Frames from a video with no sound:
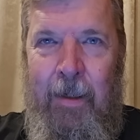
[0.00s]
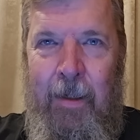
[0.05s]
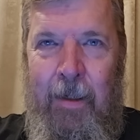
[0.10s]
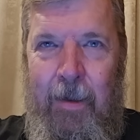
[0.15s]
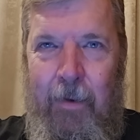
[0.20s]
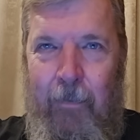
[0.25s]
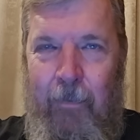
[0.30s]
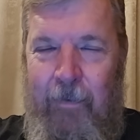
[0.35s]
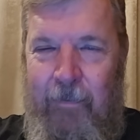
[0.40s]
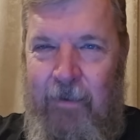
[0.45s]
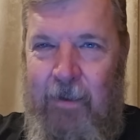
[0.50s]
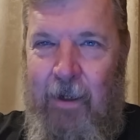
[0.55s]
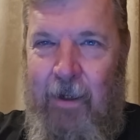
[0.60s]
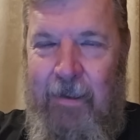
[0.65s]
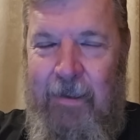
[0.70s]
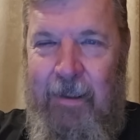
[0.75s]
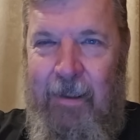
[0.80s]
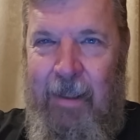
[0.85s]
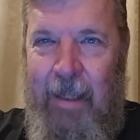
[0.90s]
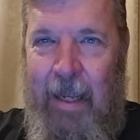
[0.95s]
You know, we've
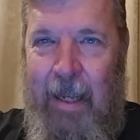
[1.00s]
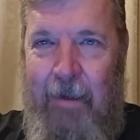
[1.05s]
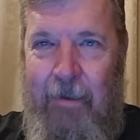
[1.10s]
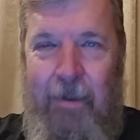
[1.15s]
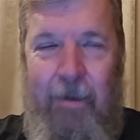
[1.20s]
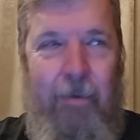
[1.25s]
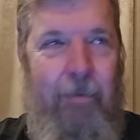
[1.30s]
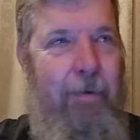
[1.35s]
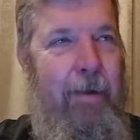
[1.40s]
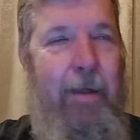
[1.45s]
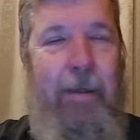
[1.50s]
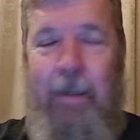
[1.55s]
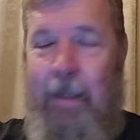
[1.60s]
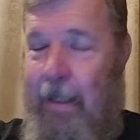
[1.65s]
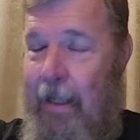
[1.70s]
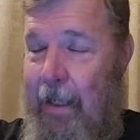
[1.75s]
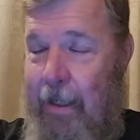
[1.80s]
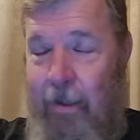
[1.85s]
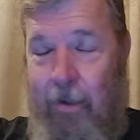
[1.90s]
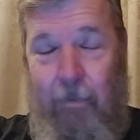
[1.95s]
talked a lot, you know,
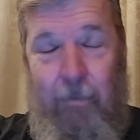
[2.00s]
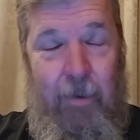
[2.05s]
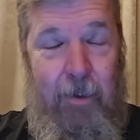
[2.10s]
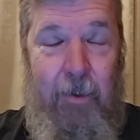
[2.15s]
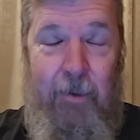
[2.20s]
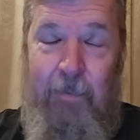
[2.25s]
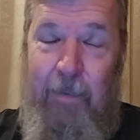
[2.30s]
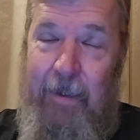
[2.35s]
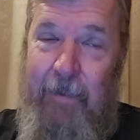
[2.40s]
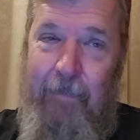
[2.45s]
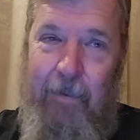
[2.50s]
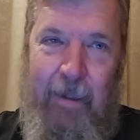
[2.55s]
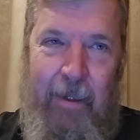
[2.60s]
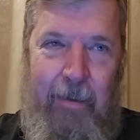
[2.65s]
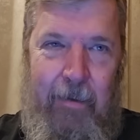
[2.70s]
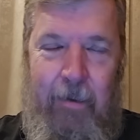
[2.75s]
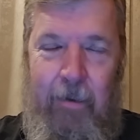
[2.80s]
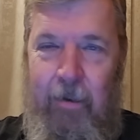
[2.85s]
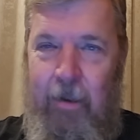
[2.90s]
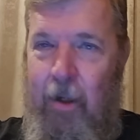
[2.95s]
and I know there's people
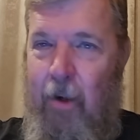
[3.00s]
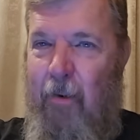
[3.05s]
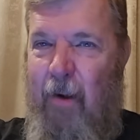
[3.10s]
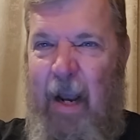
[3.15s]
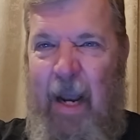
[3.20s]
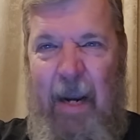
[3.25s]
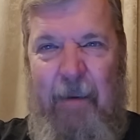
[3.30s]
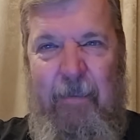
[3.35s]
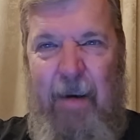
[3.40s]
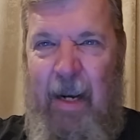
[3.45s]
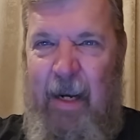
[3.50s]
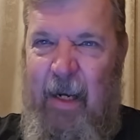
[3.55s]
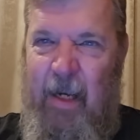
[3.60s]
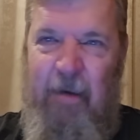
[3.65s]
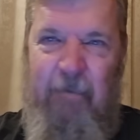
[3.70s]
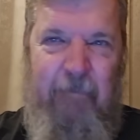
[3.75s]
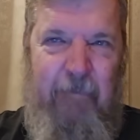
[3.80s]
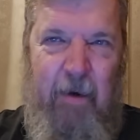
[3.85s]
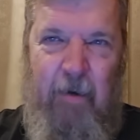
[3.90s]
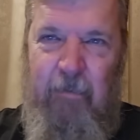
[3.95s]
out there that go, I'm not
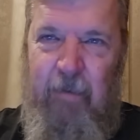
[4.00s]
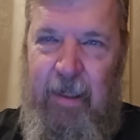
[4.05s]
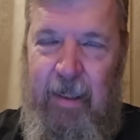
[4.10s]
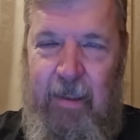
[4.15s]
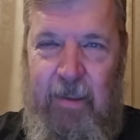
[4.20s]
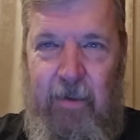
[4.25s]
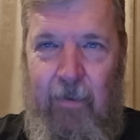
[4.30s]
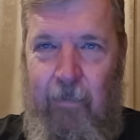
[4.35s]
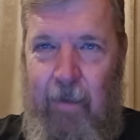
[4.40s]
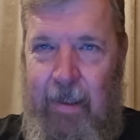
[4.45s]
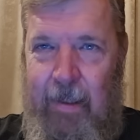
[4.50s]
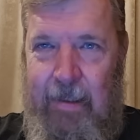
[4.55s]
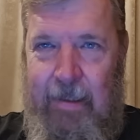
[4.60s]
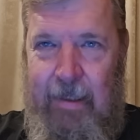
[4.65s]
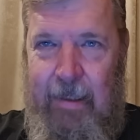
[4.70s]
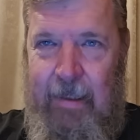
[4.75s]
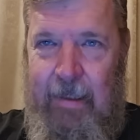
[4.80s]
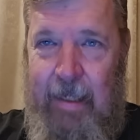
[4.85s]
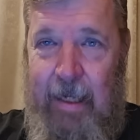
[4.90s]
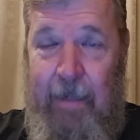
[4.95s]
going to vote. It's a
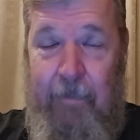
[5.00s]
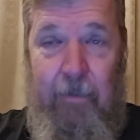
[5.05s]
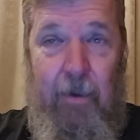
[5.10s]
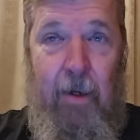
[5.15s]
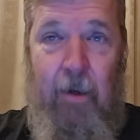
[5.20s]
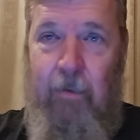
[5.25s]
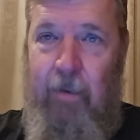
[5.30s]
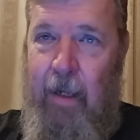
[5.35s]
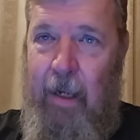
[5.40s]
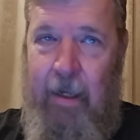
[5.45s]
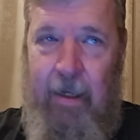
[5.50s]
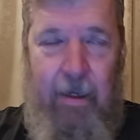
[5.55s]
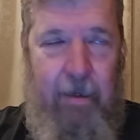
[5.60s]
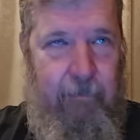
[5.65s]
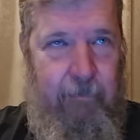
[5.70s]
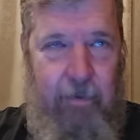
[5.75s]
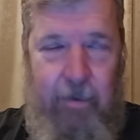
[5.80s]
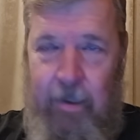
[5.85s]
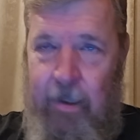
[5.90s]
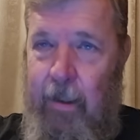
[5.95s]
waste of time. Okay.
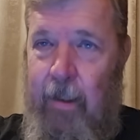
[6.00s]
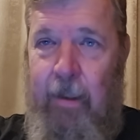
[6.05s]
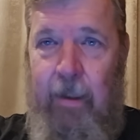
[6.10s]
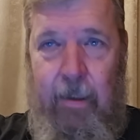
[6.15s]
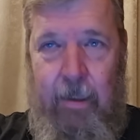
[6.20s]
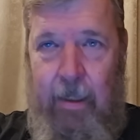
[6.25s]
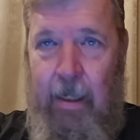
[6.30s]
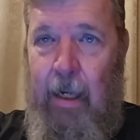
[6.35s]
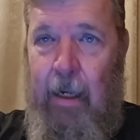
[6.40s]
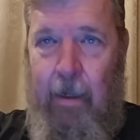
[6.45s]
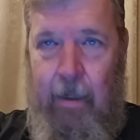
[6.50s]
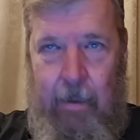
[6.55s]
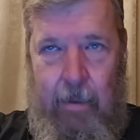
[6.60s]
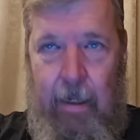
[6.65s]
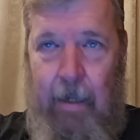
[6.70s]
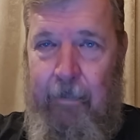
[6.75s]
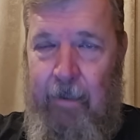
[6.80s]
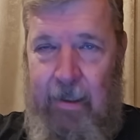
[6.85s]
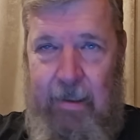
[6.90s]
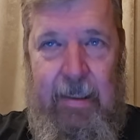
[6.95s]
And
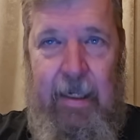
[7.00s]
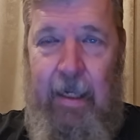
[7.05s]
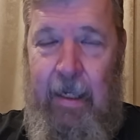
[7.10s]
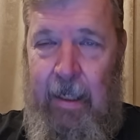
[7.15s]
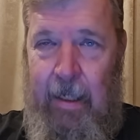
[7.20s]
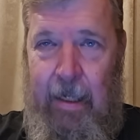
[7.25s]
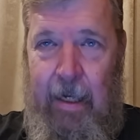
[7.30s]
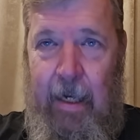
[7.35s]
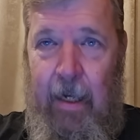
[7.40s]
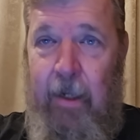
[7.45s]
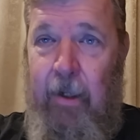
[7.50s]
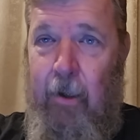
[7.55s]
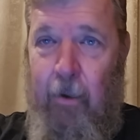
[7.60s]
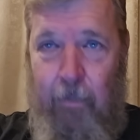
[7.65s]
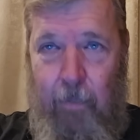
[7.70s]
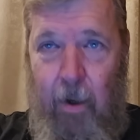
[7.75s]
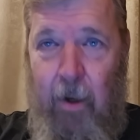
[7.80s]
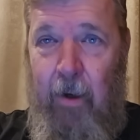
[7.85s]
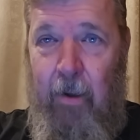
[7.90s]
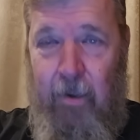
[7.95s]
I'm going to say it again.
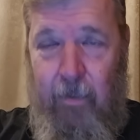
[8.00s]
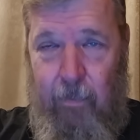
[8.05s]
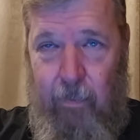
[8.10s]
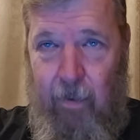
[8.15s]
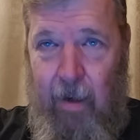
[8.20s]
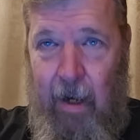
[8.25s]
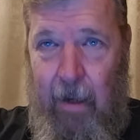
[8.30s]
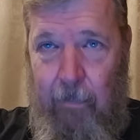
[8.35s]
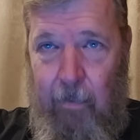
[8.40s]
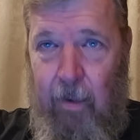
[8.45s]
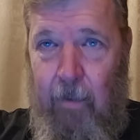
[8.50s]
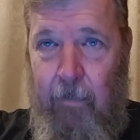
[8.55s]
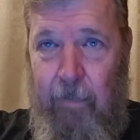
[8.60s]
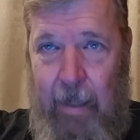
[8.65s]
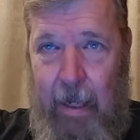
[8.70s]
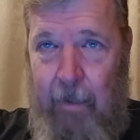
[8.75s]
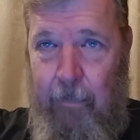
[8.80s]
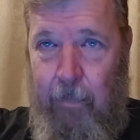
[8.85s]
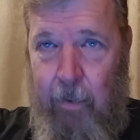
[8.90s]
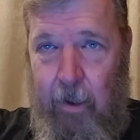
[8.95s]
You're part of the problem,
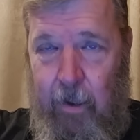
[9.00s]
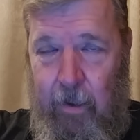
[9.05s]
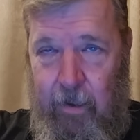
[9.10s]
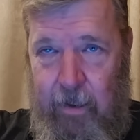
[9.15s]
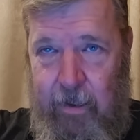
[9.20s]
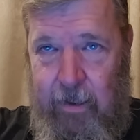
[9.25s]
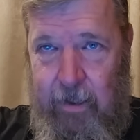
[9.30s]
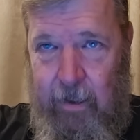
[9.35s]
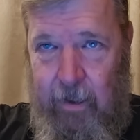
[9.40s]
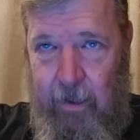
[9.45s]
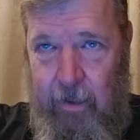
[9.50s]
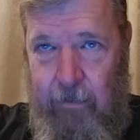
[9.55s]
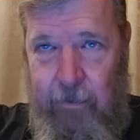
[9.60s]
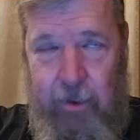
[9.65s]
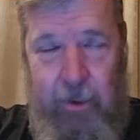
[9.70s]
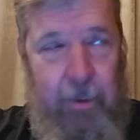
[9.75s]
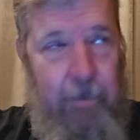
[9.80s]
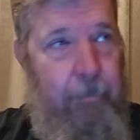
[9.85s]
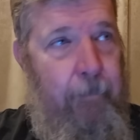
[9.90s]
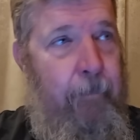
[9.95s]
not part of the
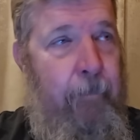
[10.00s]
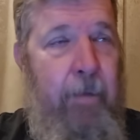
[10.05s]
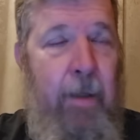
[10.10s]
solution.